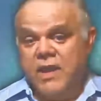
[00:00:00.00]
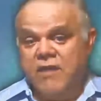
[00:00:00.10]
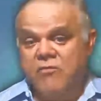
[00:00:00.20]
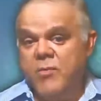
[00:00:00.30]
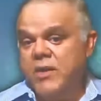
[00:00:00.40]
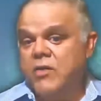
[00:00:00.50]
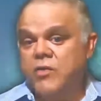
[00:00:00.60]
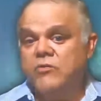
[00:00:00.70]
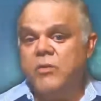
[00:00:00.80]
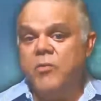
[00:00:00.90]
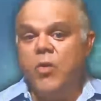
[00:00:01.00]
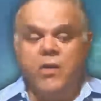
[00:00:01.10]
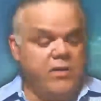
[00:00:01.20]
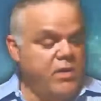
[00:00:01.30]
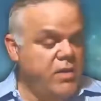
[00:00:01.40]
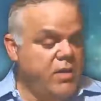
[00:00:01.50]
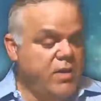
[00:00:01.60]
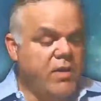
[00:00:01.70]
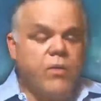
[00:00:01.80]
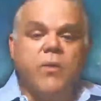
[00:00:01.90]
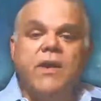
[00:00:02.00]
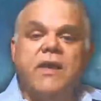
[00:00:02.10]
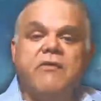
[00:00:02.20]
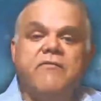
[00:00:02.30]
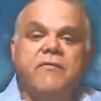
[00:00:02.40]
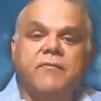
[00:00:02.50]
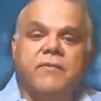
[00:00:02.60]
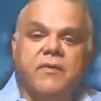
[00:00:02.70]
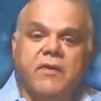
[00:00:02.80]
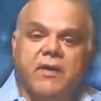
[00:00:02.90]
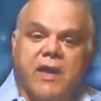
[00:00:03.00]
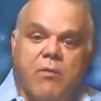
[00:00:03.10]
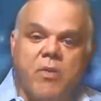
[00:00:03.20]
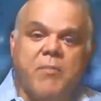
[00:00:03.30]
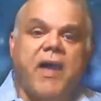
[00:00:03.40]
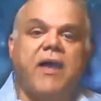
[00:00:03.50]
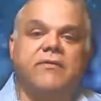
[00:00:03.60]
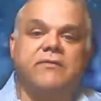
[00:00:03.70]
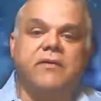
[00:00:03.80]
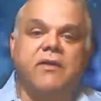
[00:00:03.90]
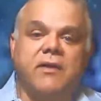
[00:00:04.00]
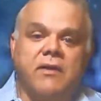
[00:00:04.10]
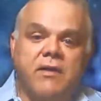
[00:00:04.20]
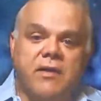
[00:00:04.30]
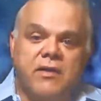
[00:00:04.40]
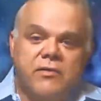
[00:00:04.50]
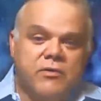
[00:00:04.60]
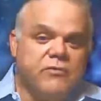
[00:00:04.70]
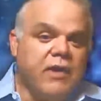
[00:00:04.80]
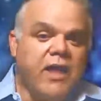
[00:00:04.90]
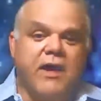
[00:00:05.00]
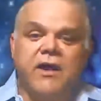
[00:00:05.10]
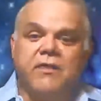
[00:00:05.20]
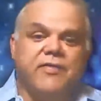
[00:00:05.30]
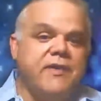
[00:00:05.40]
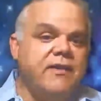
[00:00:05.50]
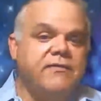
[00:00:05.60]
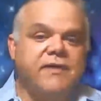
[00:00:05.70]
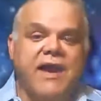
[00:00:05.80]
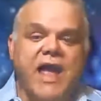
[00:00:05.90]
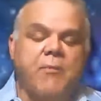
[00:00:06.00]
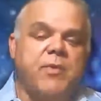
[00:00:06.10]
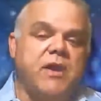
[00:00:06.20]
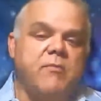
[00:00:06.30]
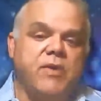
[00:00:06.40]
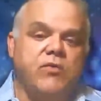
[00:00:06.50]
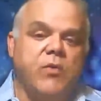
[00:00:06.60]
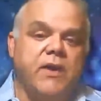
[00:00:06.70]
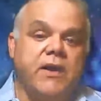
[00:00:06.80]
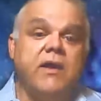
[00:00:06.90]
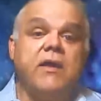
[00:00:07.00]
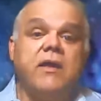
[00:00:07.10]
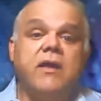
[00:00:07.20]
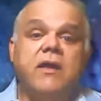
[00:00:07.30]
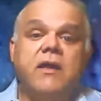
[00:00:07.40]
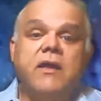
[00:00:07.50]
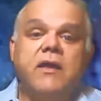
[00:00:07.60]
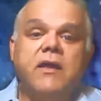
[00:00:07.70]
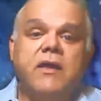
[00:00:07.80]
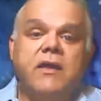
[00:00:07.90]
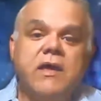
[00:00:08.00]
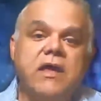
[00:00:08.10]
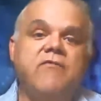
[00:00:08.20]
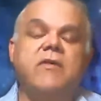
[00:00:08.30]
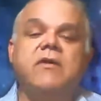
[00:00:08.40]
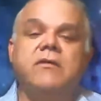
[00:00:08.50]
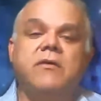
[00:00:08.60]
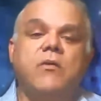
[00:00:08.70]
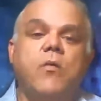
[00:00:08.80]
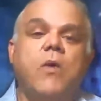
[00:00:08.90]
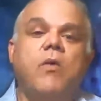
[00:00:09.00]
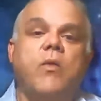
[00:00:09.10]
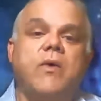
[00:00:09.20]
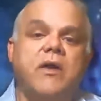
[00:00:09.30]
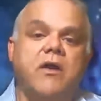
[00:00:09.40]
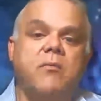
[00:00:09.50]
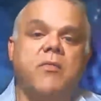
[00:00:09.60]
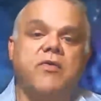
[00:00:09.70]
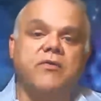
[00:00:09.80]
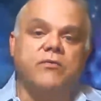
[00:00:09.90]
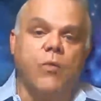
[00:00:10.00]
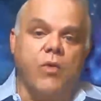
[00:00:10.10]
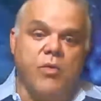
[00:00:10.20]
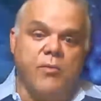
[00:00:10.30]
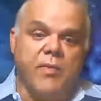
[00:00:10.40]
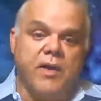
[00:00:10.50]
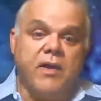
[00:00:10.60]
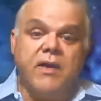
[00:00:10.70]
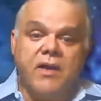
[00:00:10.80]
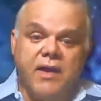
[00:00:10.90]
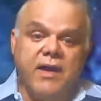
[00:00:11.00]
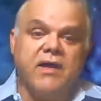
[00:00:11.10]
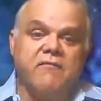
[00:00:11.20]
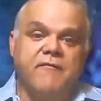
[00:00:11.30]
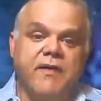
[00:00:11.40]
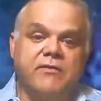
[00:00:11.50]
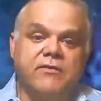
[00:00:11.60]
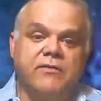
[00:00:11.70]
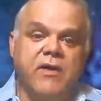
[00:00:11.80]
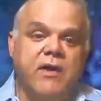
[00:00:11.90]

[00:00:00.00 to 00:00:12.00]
Everybody knows we're born, we live, and we pass. There's a lot of things that happen in between, even while we're in our mother's womb. It can affect us.